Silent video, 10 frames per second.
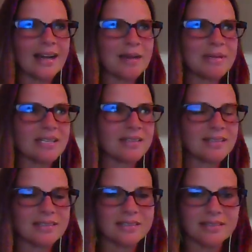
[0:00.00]
I mean,
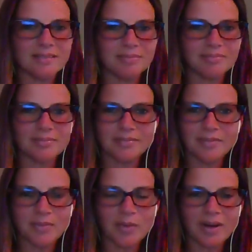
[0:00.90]

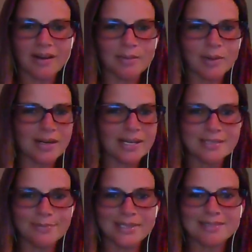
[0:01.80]
where I work has
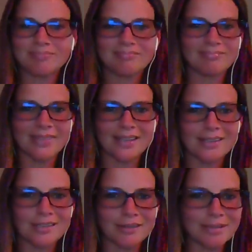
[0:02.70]
been a
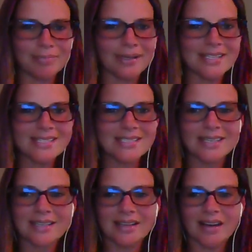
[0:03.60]
great place
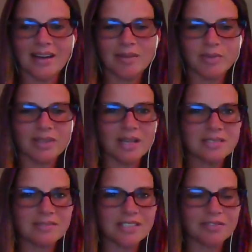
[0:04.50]
with lots
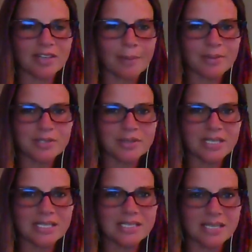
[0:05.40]
of different
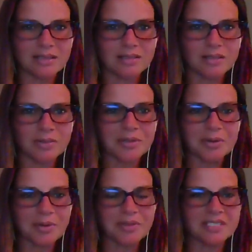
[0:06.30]
opportunities and career
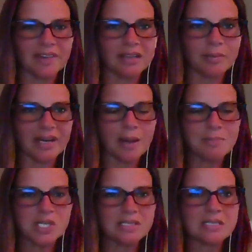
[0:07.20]
growth and development
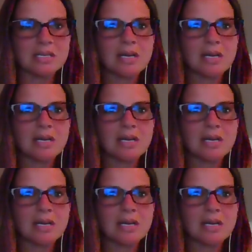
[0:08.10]
options.